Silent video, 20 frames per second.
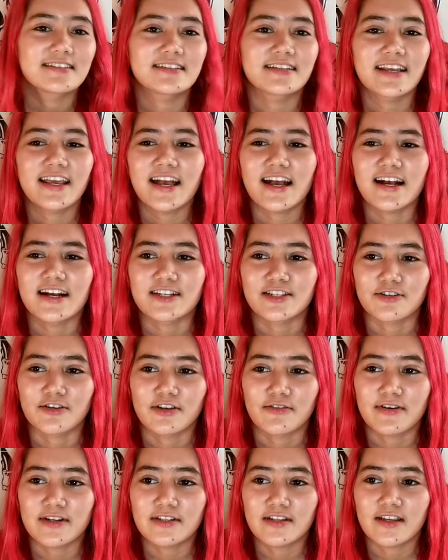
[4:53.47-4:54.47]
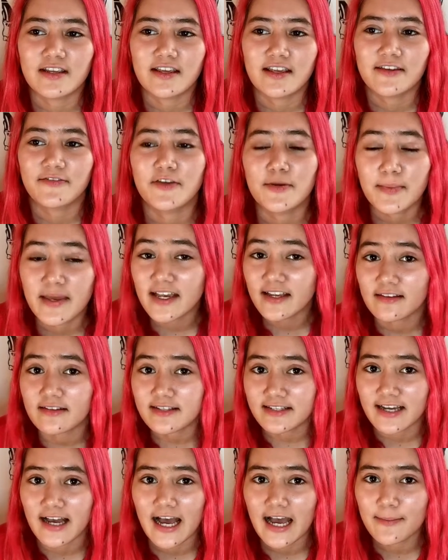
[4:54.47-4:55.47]
yeah, so if he make it in
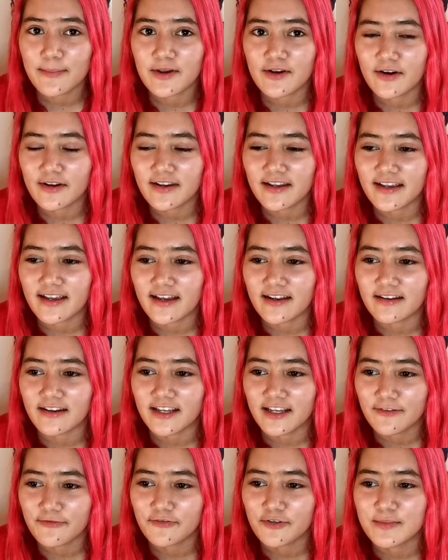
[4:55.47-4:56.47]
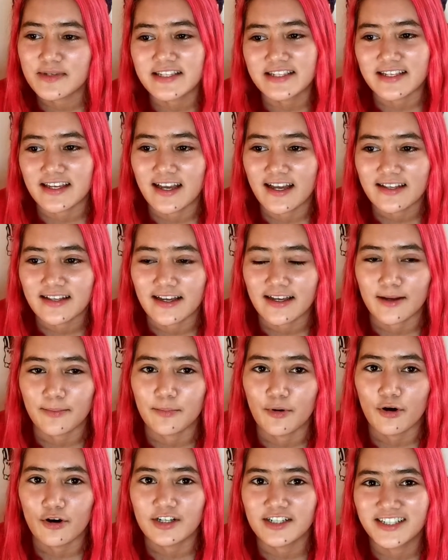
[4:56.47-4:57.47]
time, he's gonna get a gift from his dad, like a
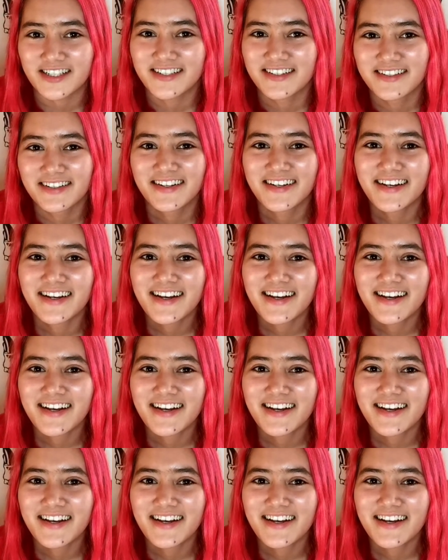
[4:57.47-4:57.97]
Porsche.